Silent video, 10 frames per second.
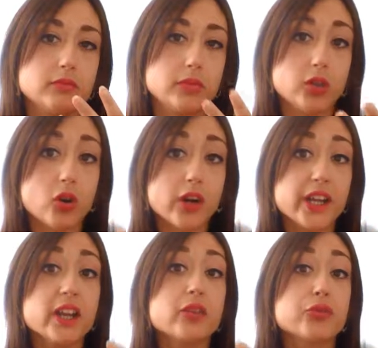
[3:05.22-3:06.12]

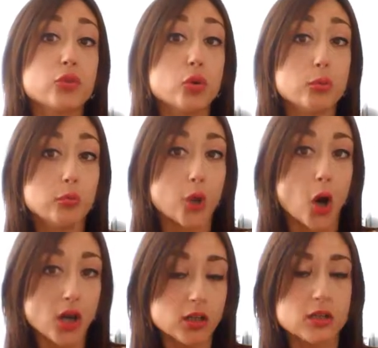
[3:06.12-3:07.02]
noi
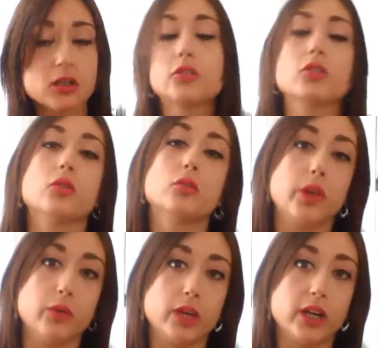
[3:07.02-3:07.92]
fummo, so
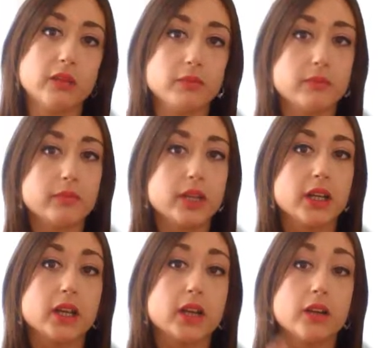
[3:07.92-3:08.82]
we were,
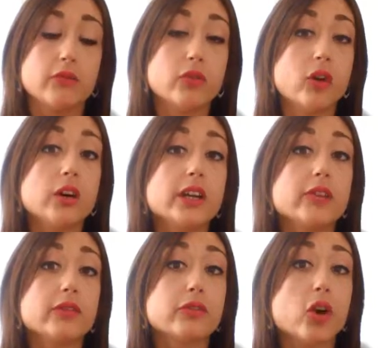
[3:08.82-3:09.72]
voi
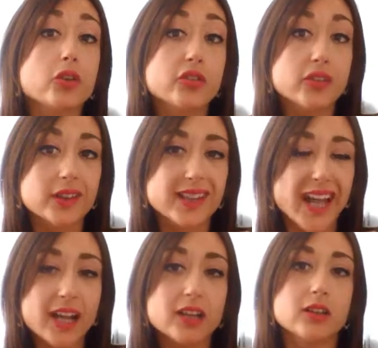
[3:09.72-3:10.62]

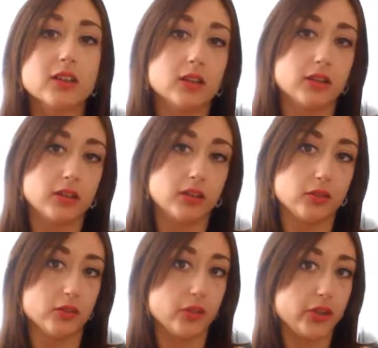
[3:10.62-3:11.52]
foste,
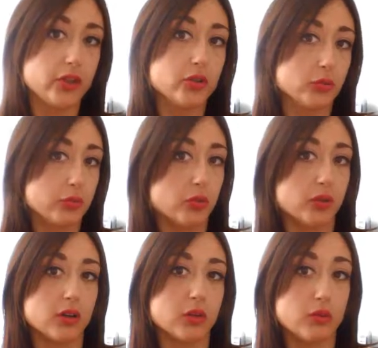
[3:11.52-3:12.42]
so you
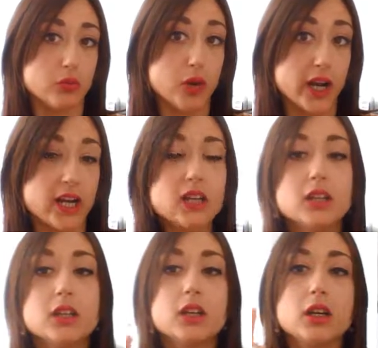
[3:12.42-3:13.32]
plural were,
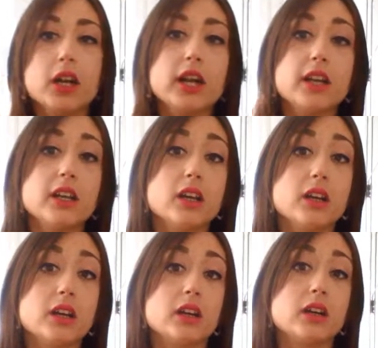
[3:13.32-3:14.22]
and
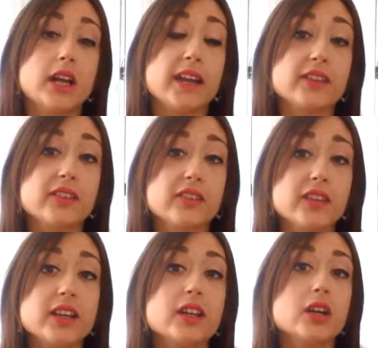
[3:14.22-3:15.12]

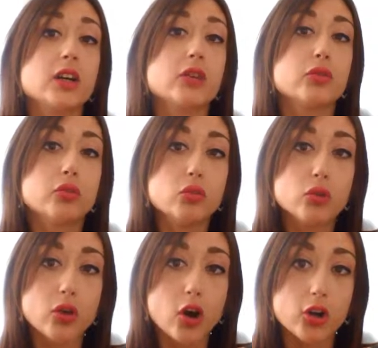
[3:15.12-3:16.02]
essi
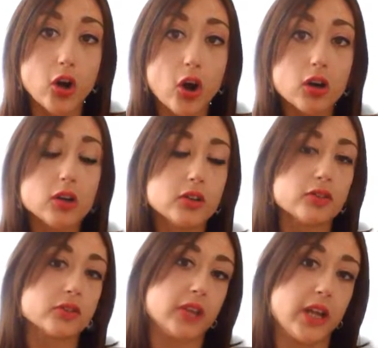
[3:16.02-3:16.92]
furono,
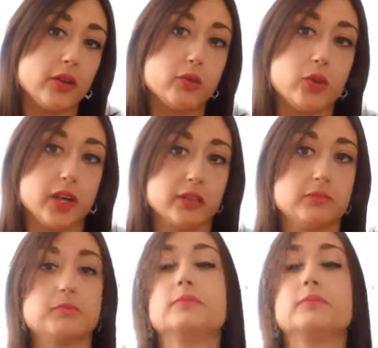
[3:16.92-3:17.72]
so they were.